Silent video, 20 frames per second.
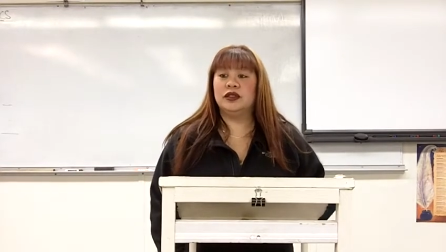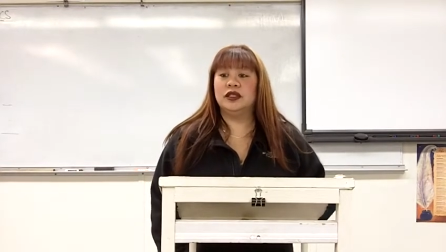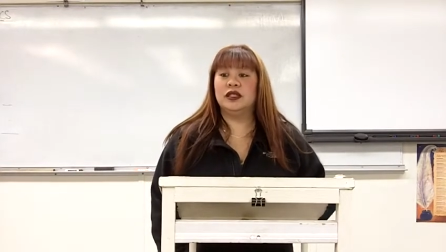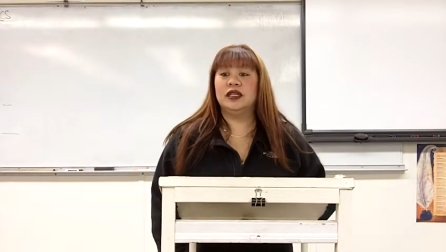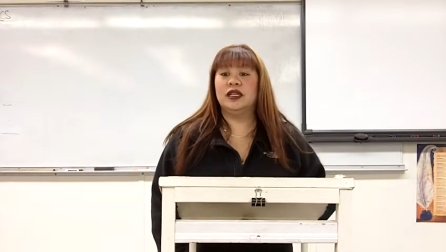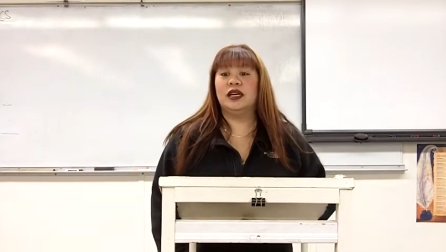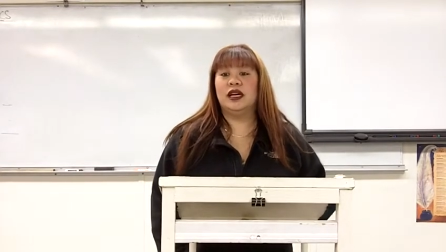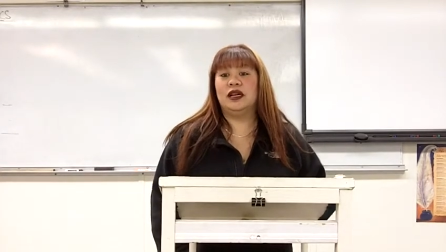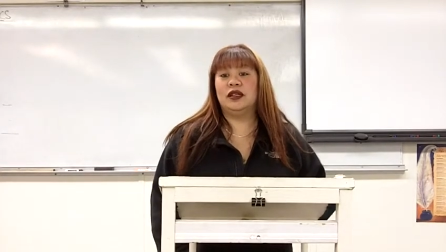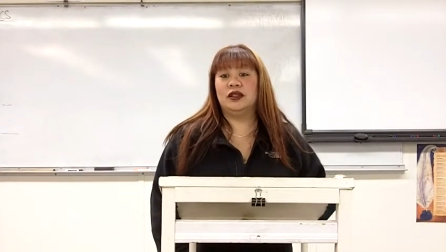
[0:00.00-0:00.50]

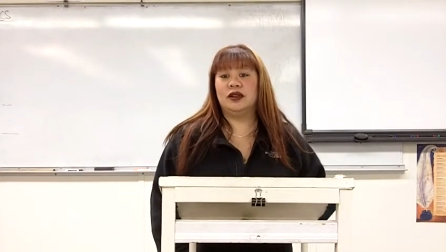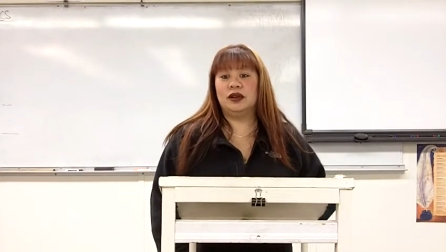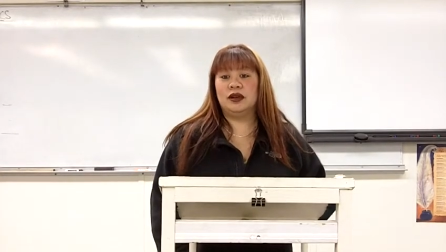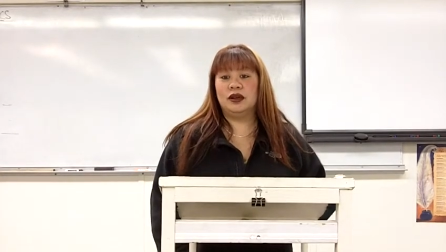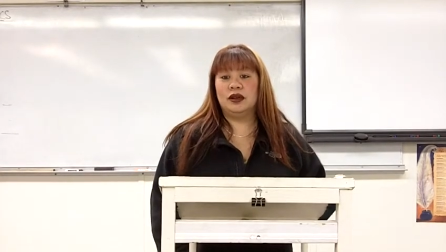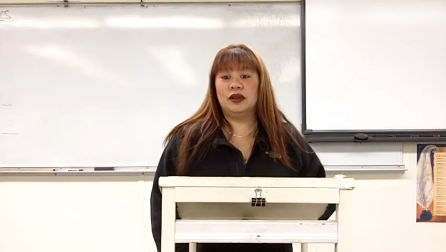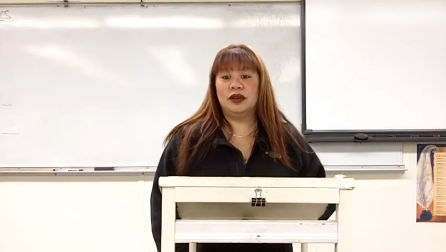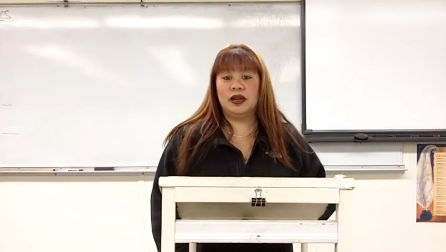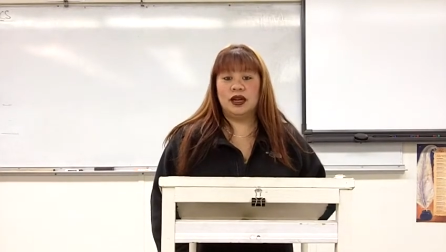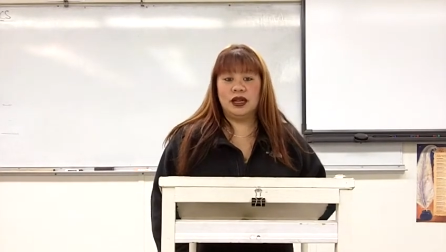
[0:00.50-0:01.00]

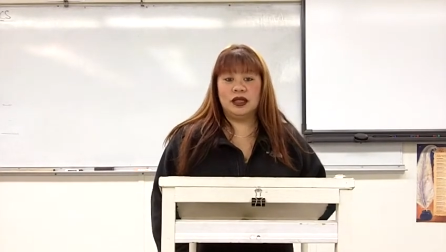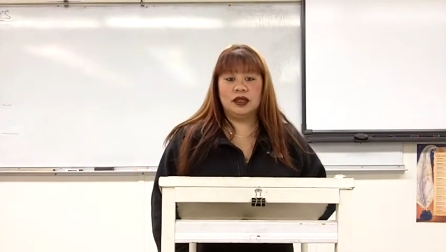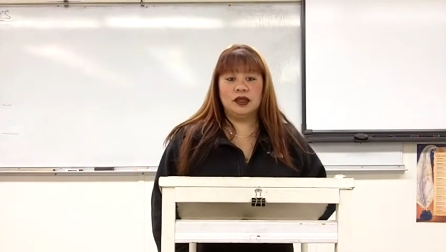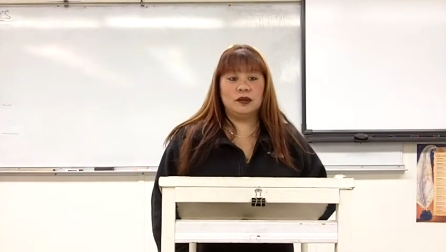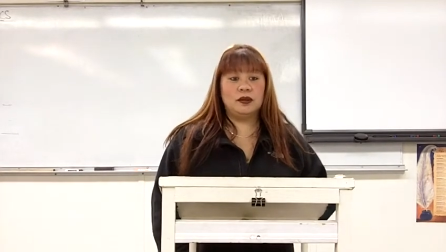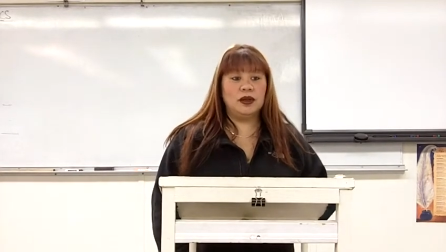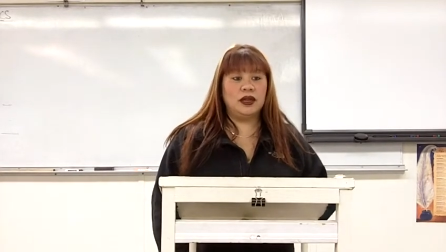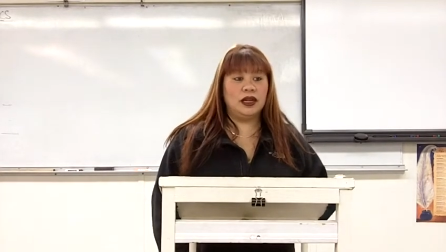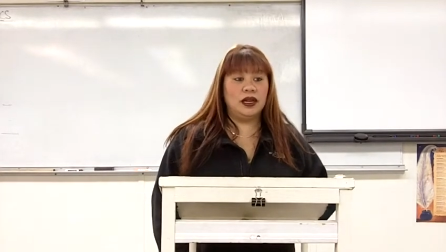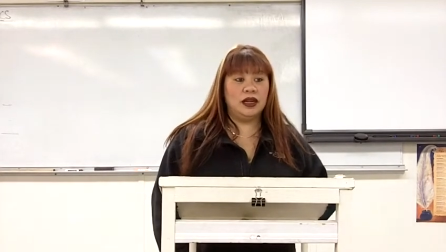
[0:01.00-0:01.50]
together at the
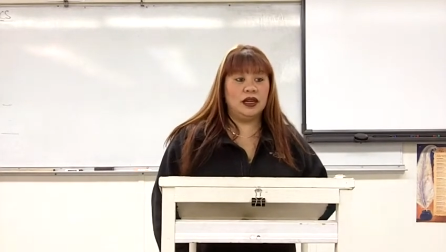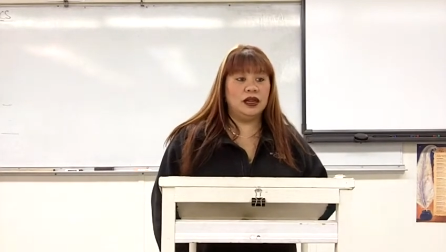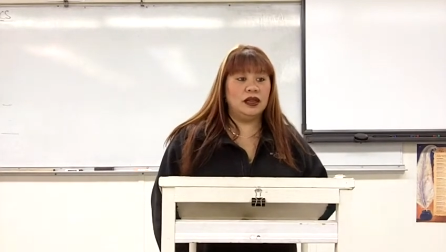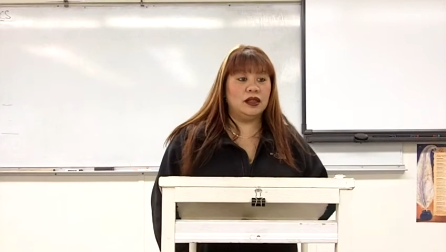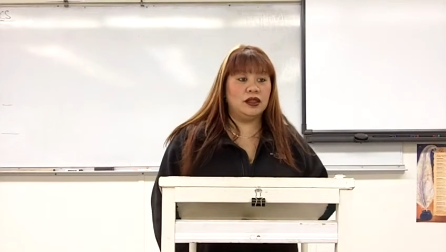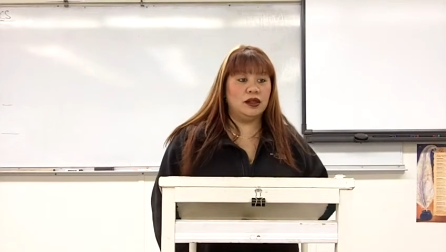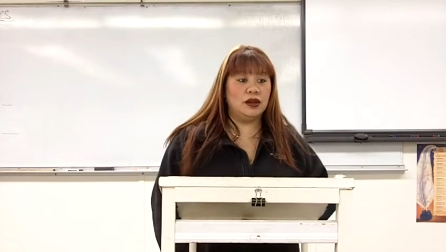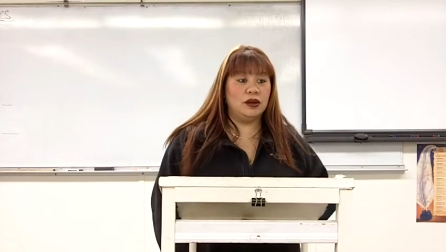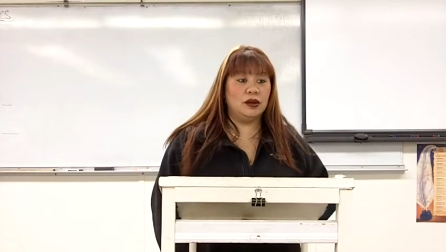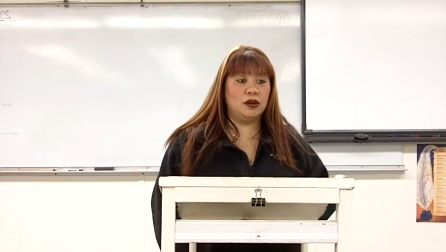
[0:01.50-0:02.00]
beginning
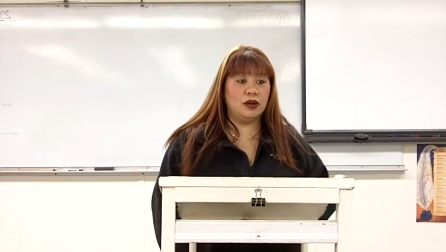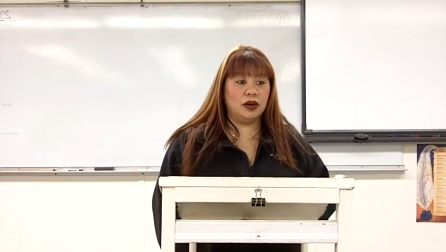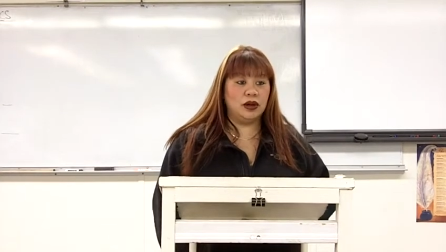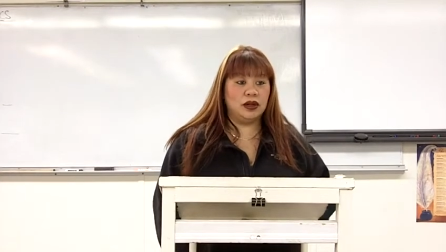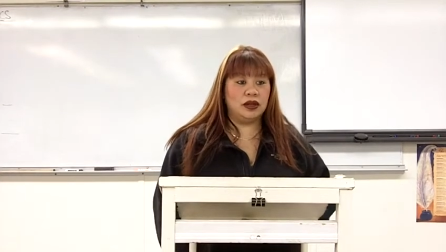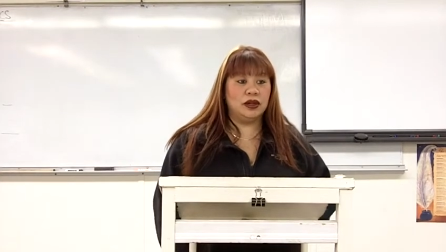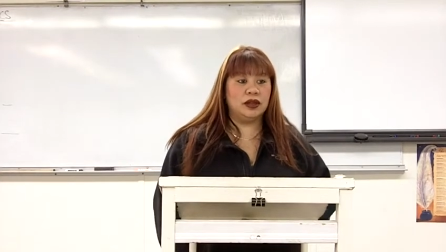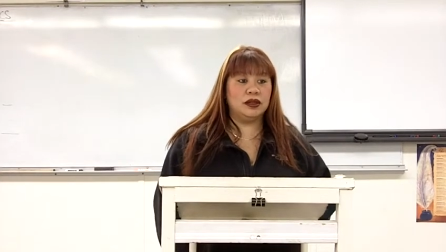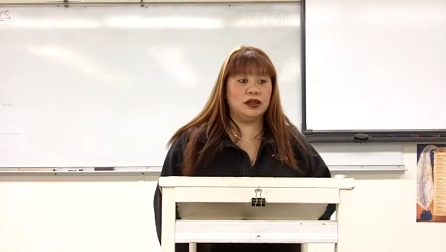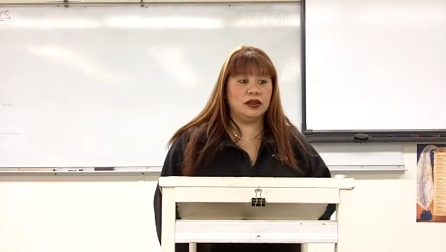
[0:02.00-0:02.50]
of the
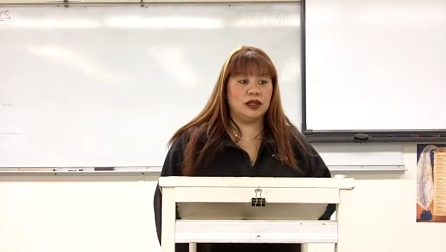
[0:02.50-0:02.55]
quarter,